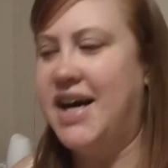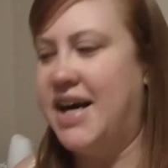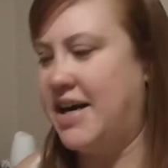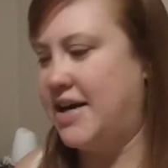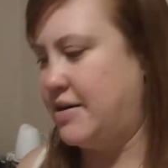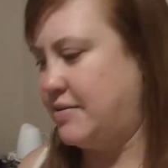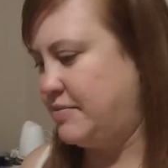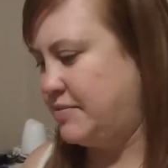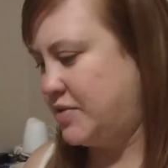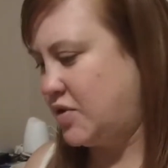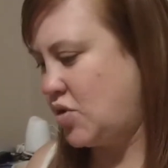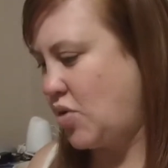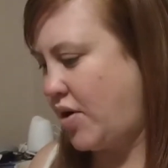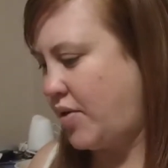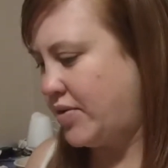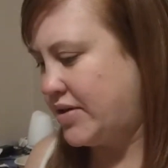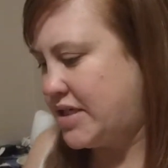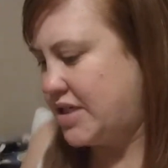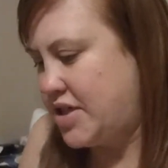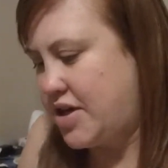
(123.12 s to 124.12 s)
Um, so
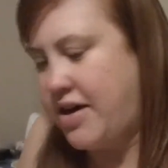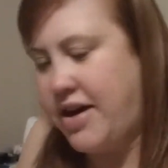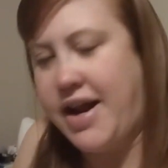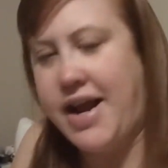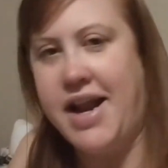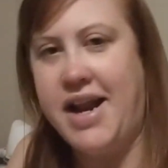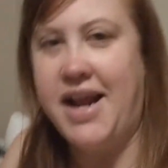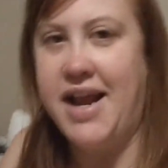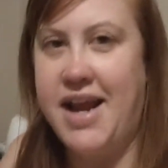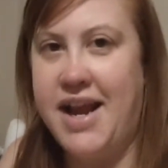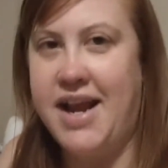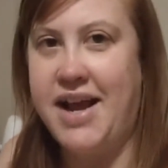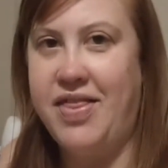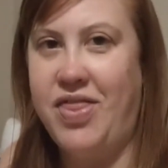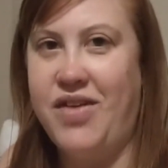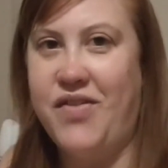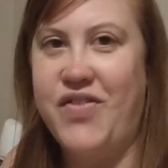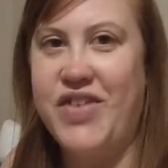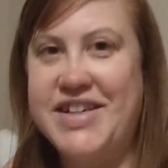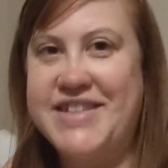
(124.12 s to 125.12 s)
I went to Target,
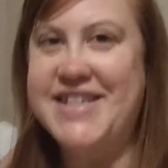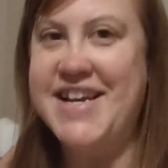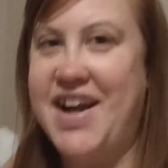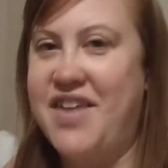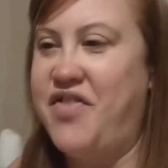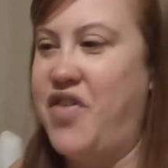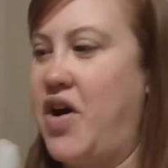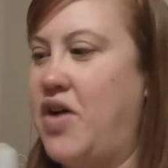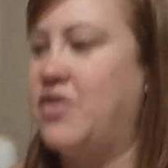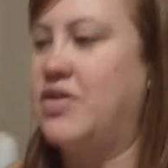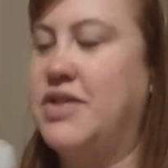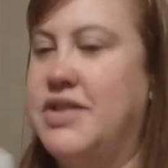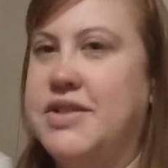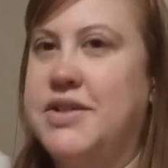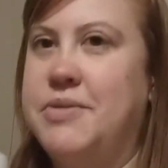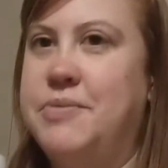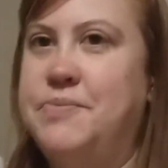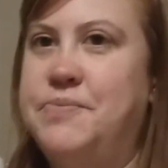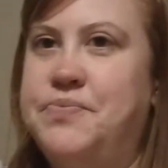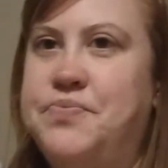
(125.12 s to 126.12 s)
and the first thing I
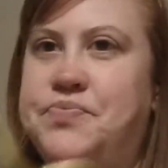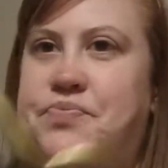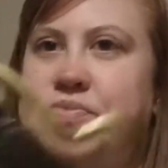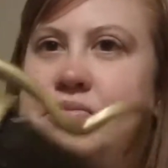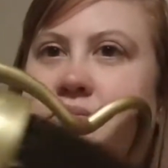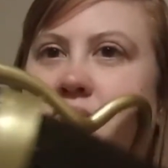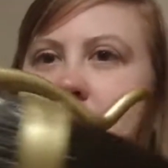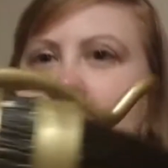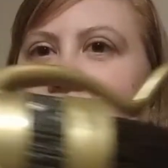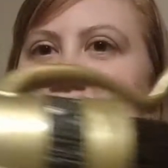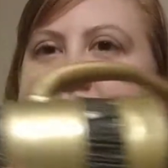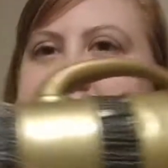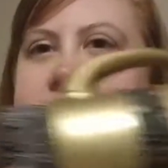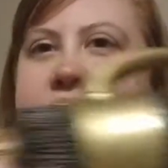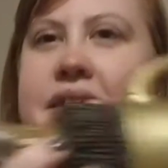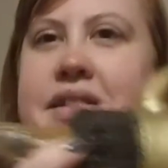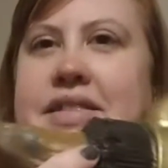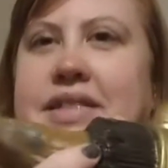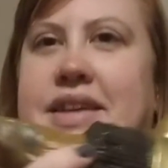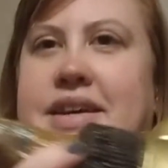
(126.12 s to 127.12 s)
found, I
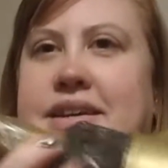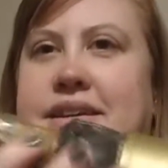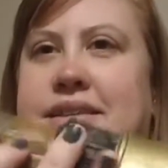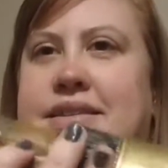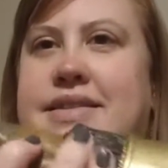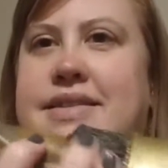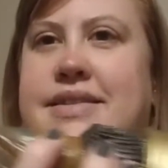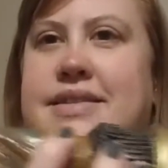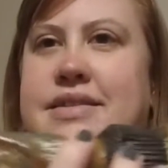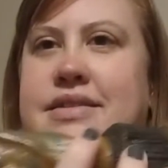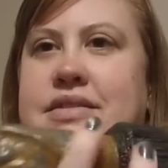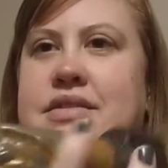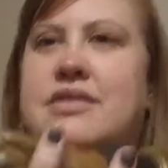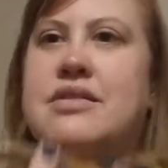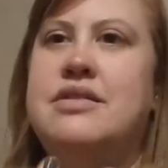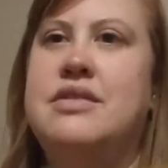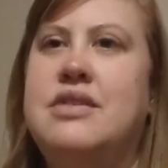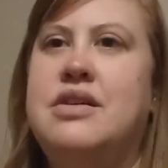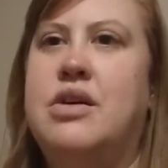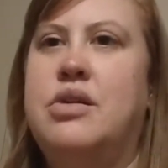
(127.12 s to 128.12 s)
got this
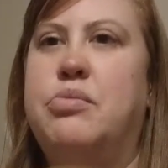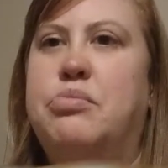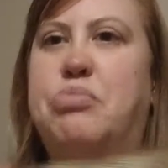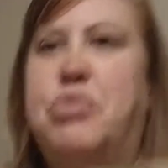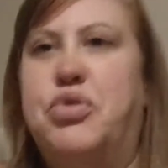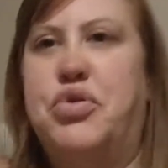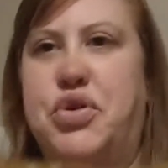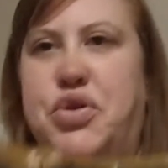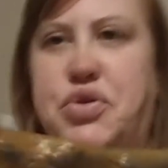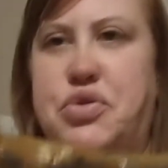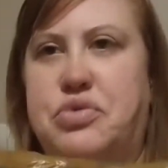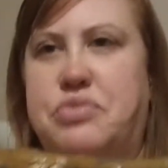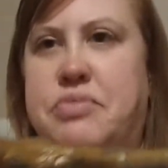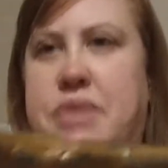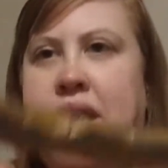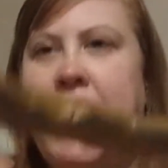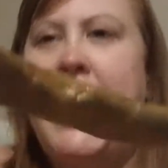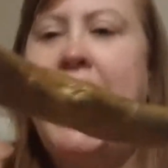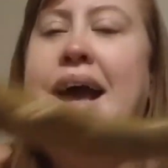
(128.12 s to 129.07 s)
broom.